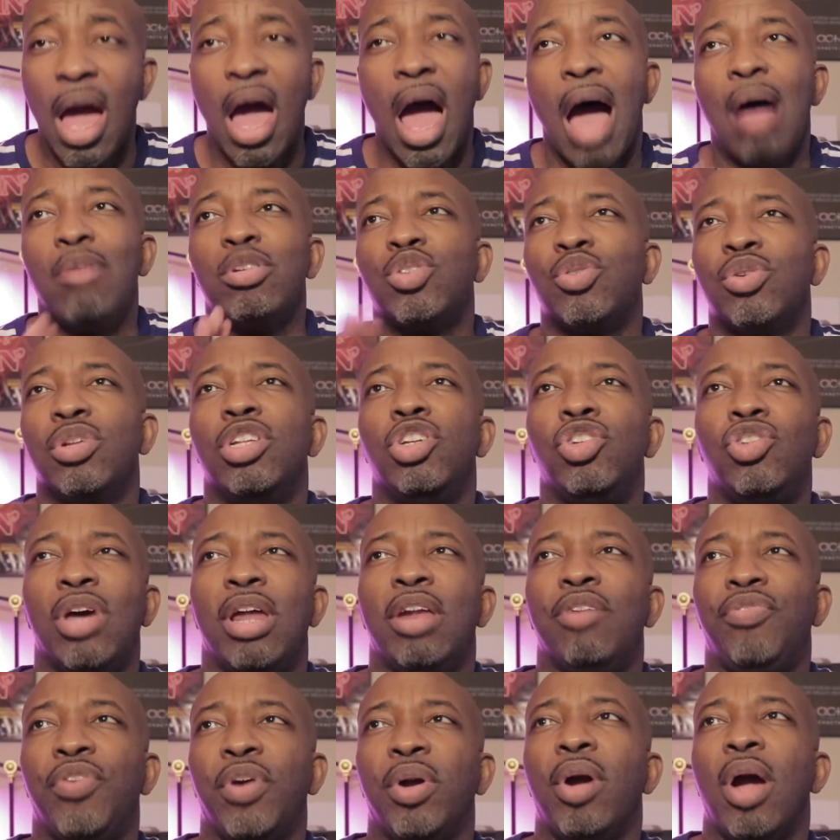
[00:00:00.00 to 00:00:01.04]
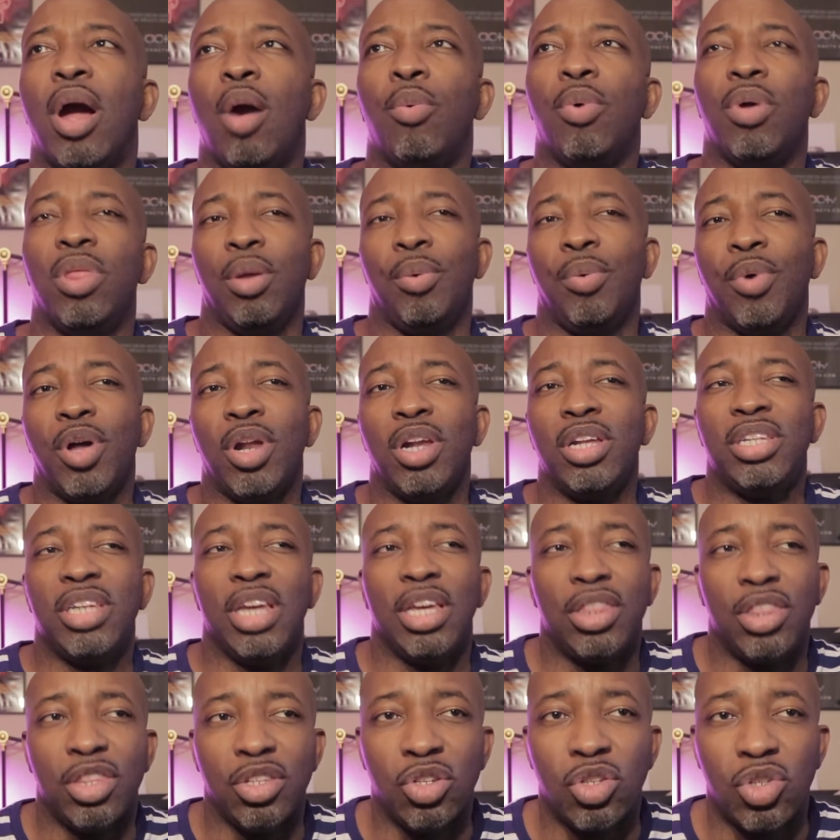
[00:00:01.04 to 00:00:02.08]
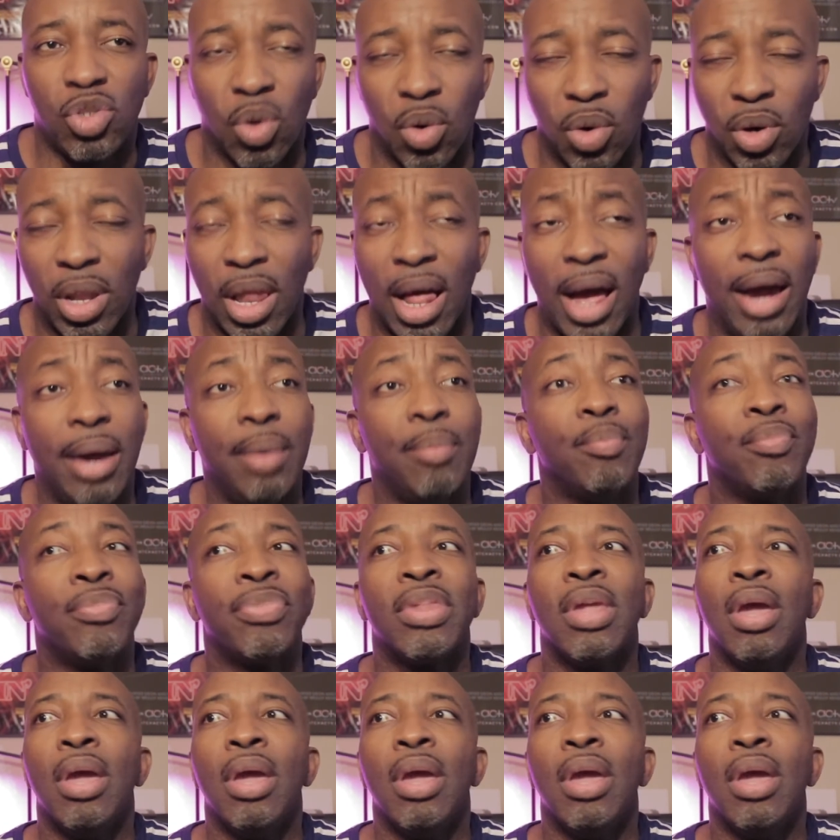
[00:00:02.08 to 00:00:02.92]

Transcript: I was really trying to figure out where they were going to take this storyline.